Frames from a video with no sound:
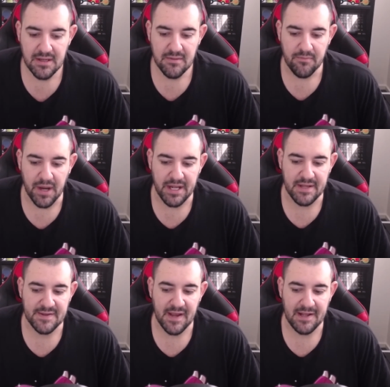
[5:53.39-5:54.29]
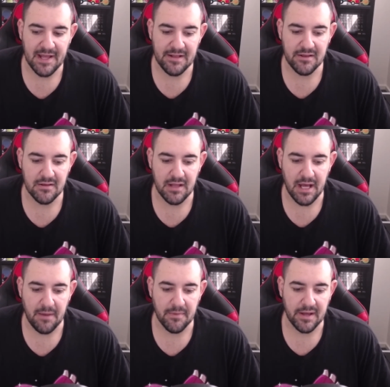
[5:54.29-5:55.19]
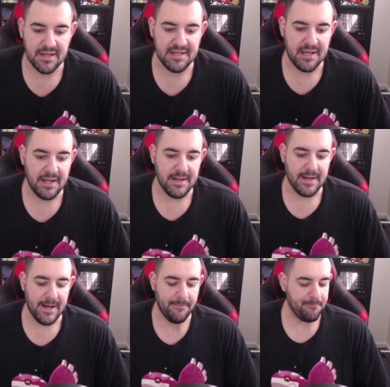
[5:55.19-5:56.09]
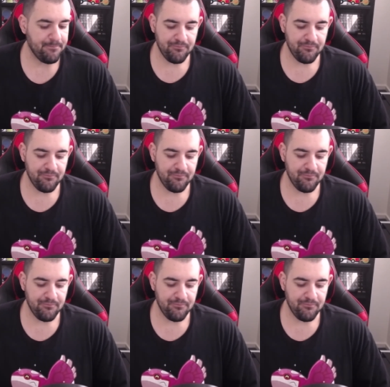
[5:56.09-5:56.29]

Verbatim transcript: But in saying that, um, like I said, um,